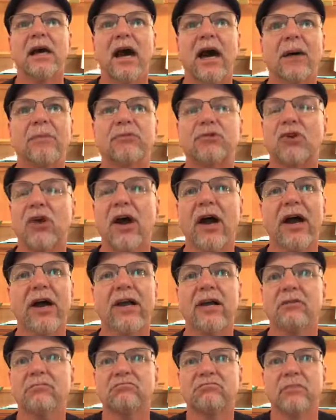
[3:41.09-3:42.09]
I'm
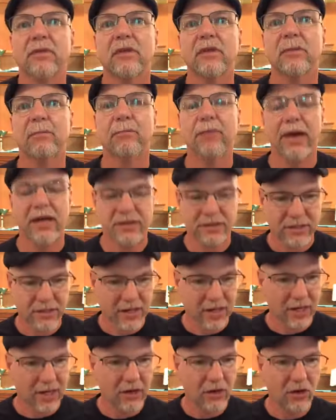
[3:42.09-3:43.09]
trying the best
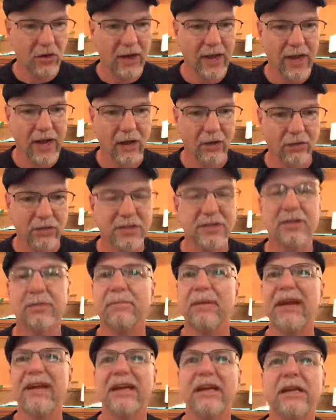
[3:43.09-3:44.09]
that I know how. Does
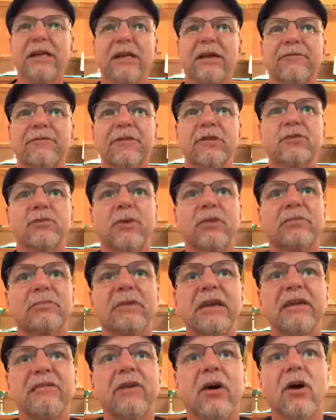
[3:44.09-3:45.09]
it make any difference with
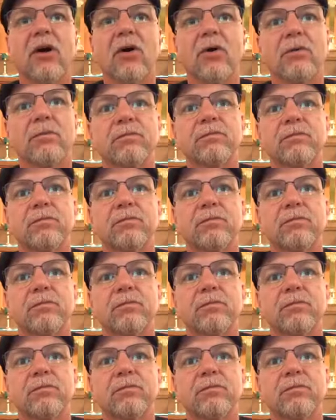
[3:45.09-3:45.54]
Mevo?